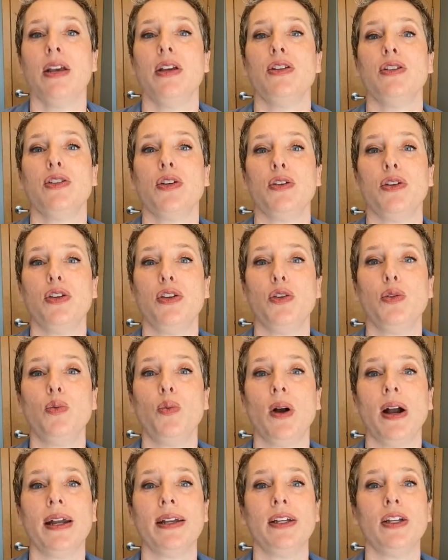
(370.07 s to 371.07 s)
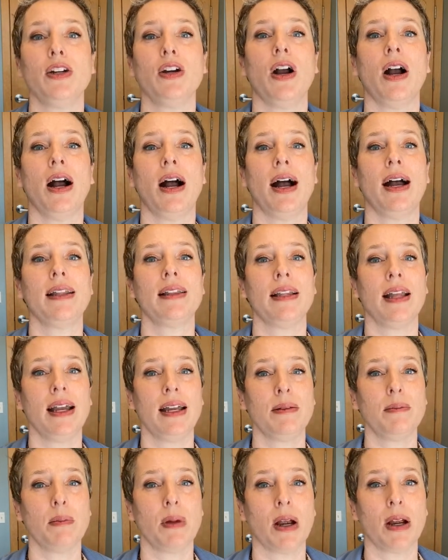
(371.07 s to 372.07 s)
So you want your
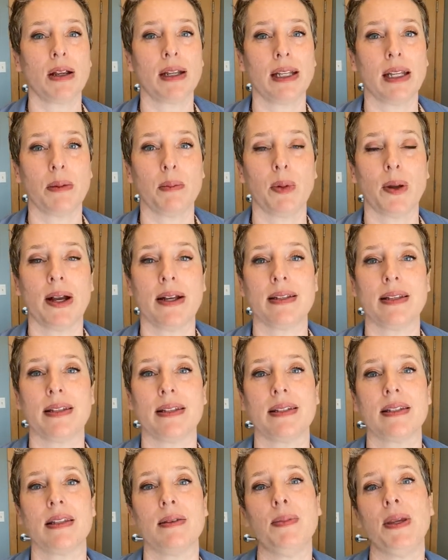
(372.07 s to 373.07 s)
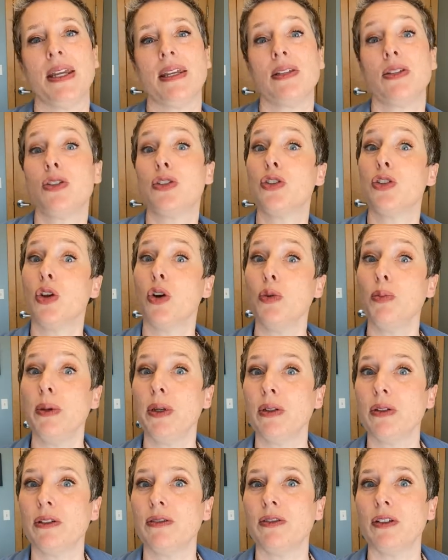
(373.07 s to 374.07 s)
online marketing presence to be so
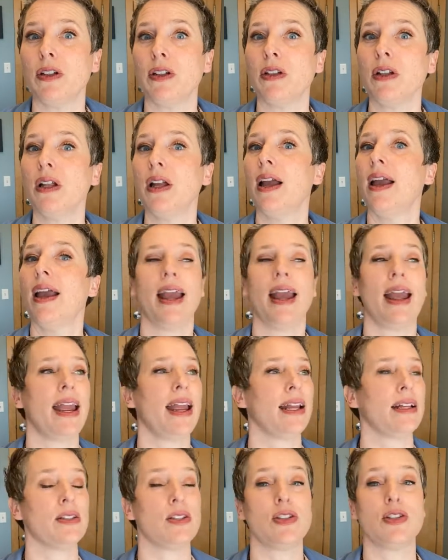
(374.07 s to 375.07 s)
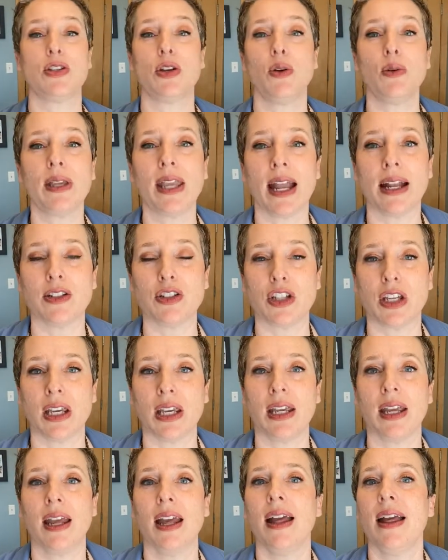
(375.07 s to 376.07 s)
beautiful and so catchy
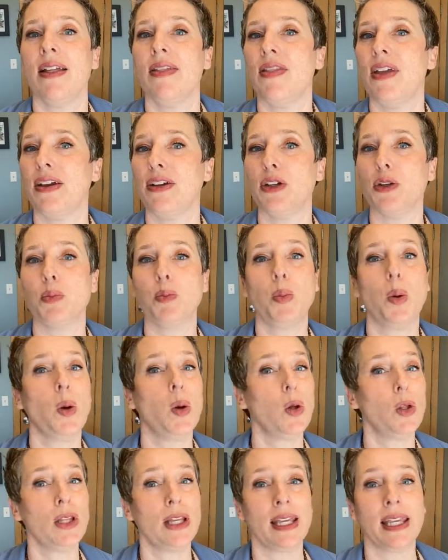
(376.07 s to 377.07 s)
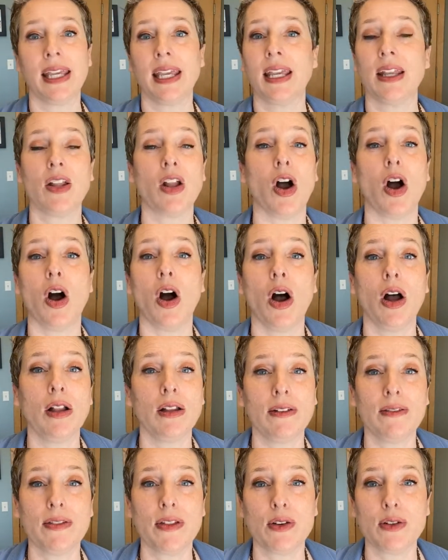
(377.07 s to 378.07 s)
that you're pulling in all
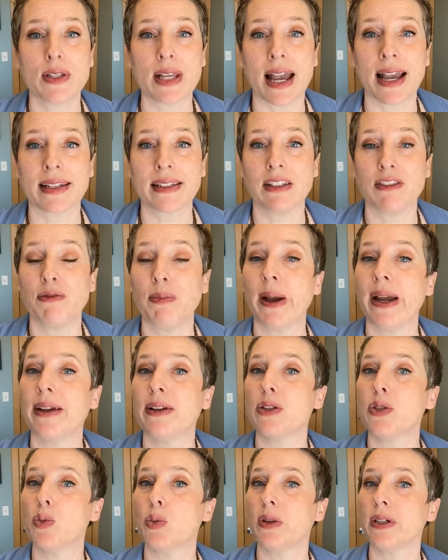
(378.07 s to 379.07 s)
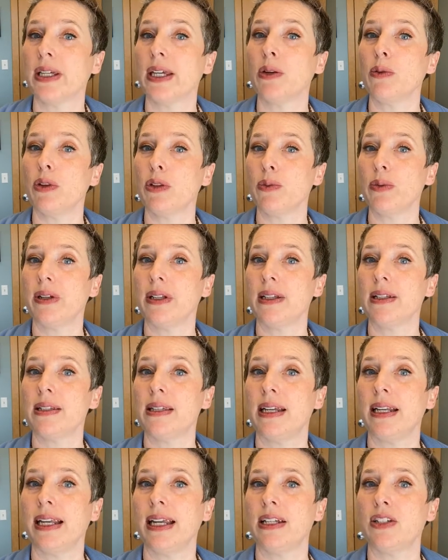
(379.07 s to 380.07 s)
of those active buyers working with real
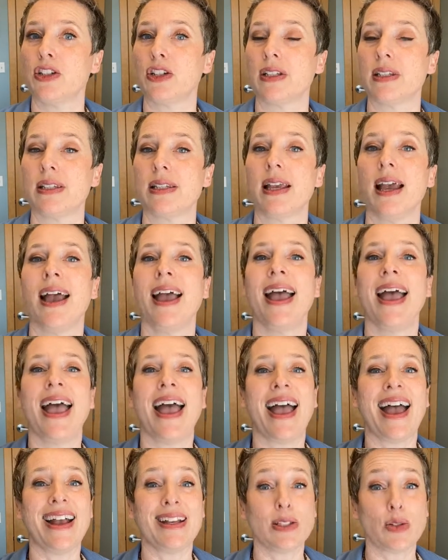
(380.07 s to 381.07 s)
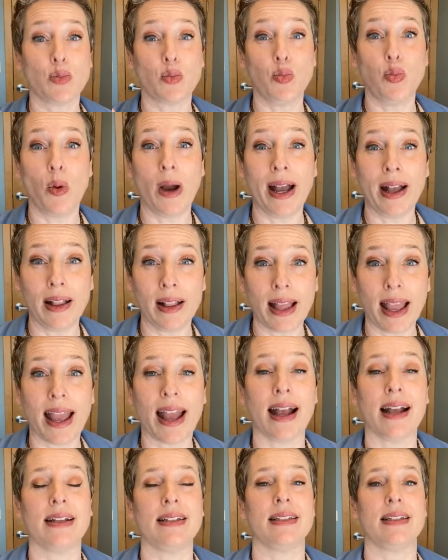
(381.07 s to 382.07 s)
estate agents, as well
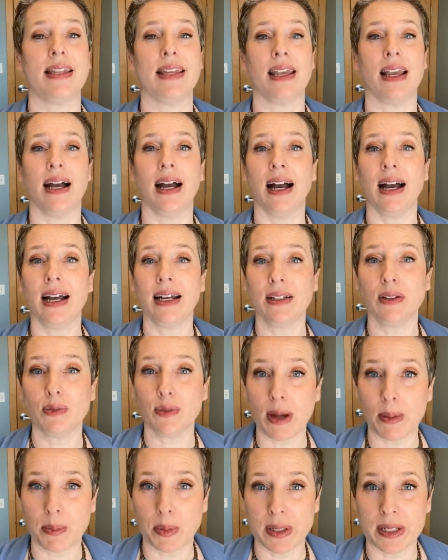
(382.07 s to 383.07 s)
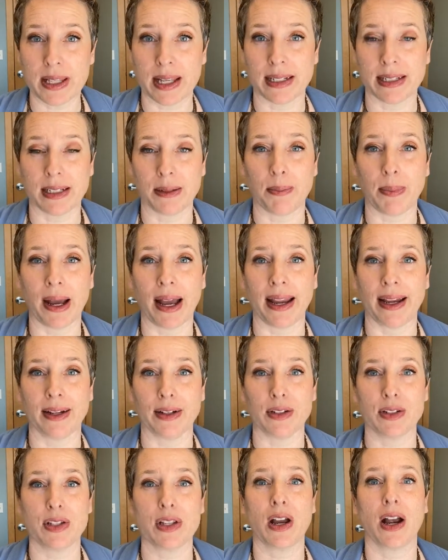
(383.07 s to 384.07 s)
as the unrepresented
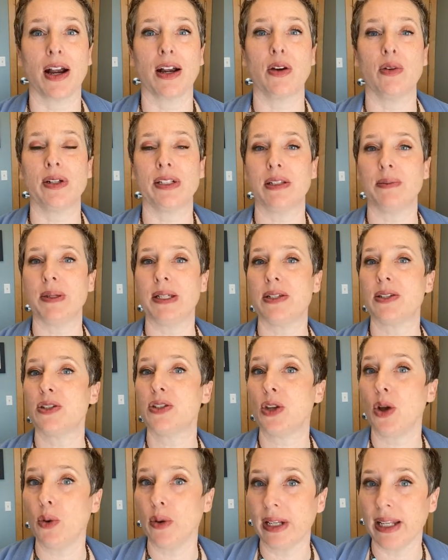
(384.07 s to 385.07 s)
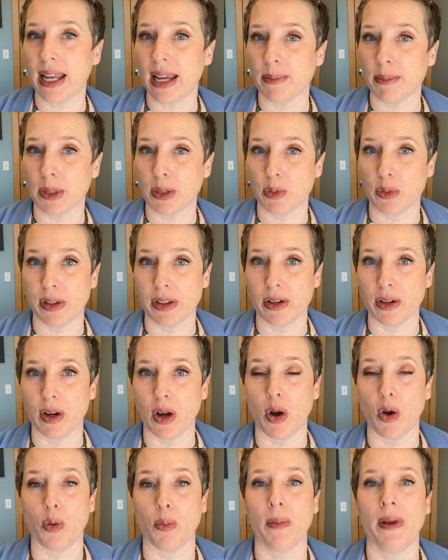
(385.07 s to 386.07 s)
buyers are going to be so enamored with your
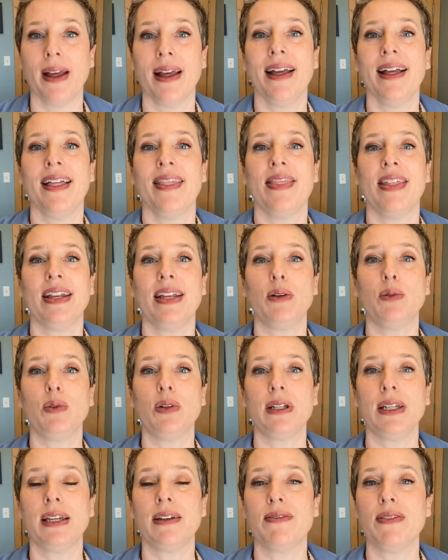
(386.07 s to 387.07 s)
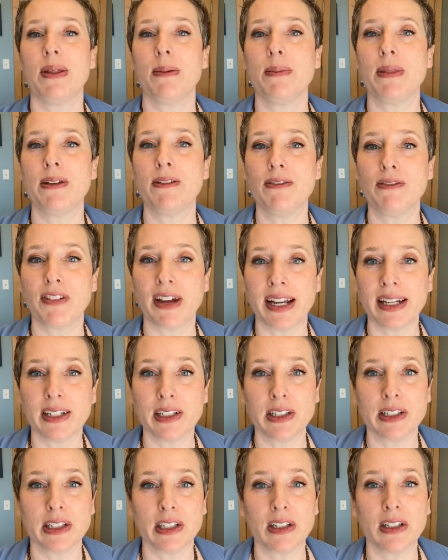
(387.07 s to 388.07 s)
home that it will give them the final
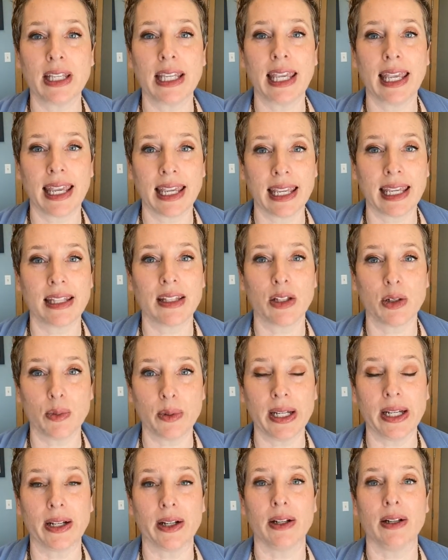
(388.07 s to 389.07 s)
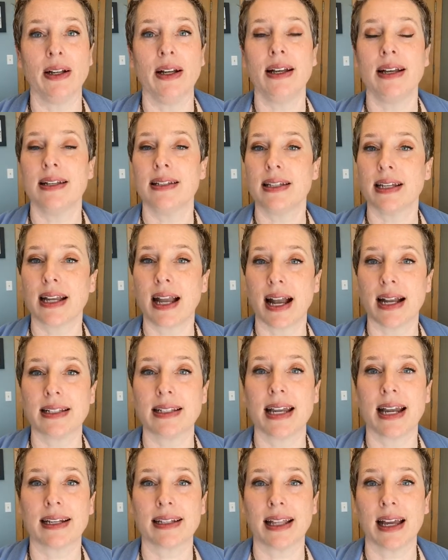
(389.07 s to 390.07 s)
little kick in the rear to
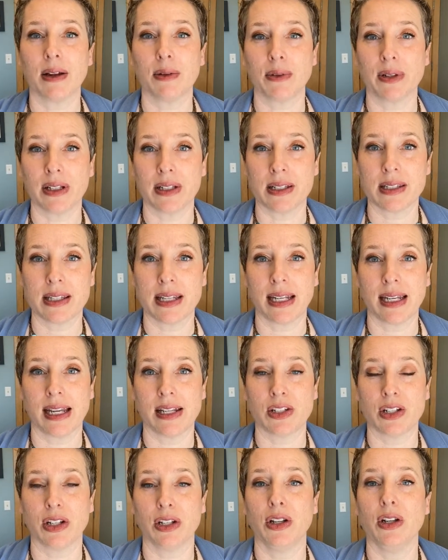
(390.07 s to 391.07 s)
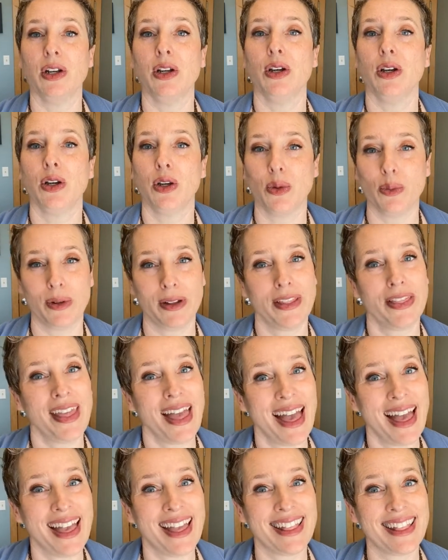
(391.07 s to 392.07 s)
contact that real estate agent, who will
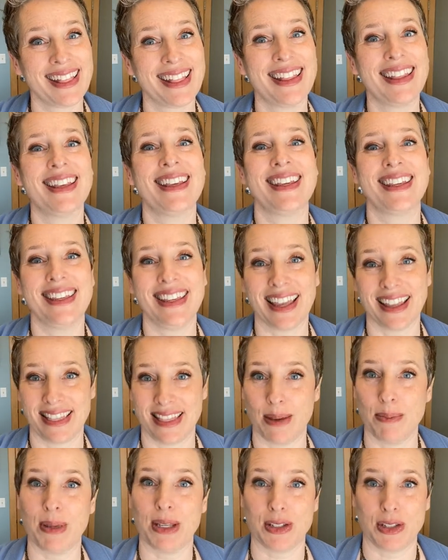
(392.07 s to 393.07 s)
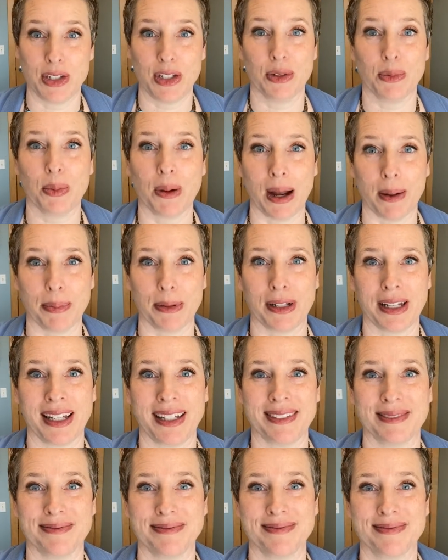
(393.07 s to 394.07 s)
then get them into your property.
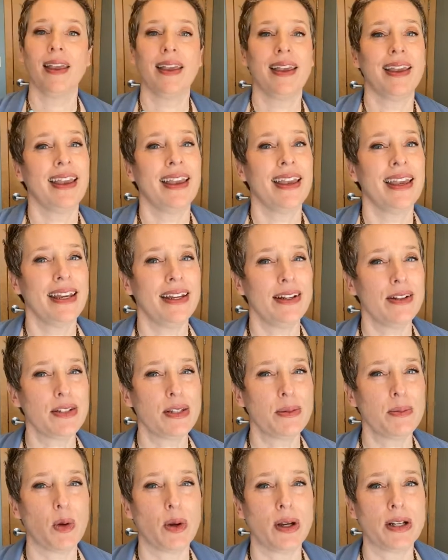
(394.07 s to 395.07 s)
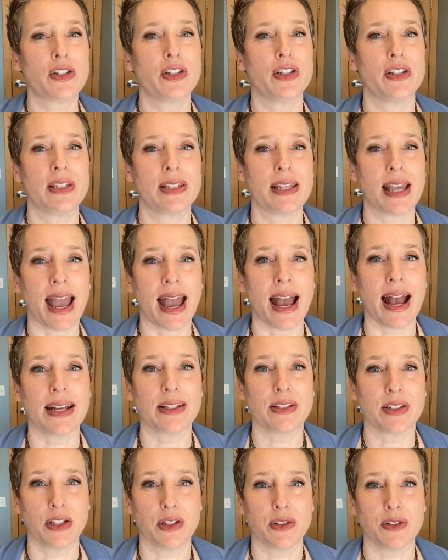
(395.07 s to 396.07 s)
Here's some questions to
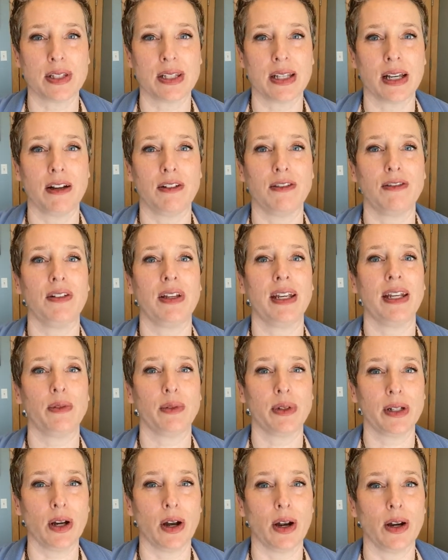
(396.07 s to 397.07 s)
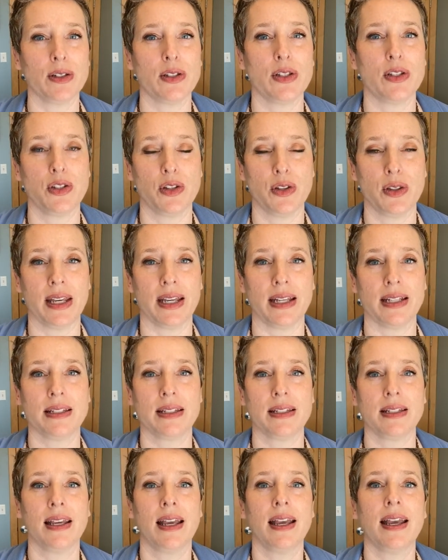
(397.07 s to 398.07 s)
ask yourself in regards to this.